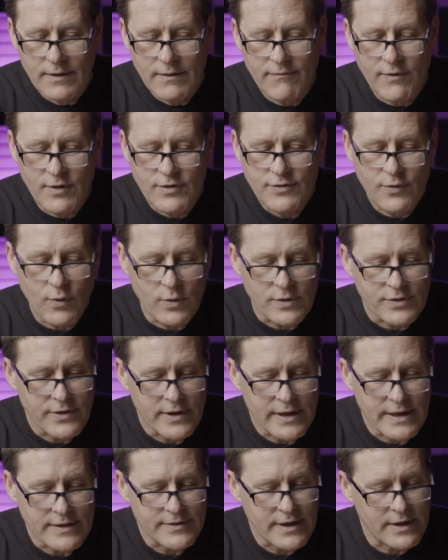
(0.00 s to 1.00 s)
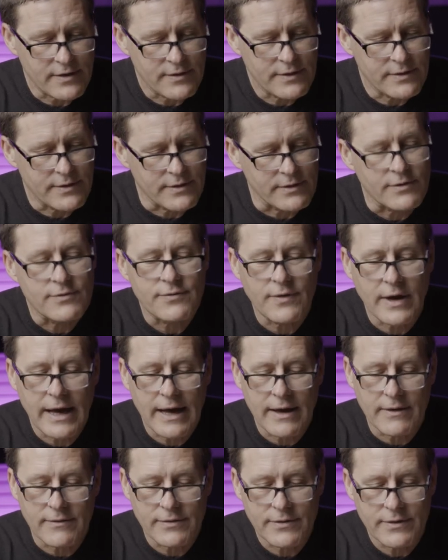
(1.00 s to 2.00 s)
Verse 14, 2 Corinthians
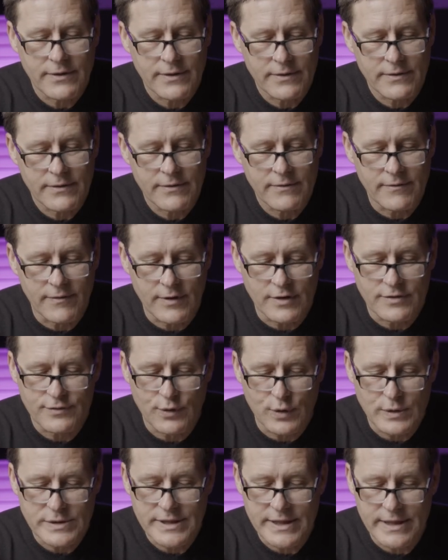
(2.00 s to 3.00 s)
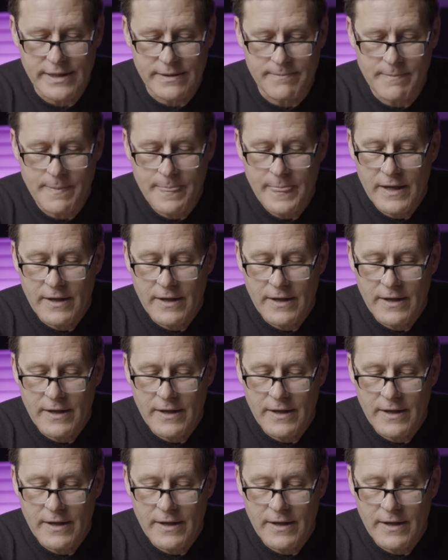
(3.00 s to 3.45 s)
5, verse 14.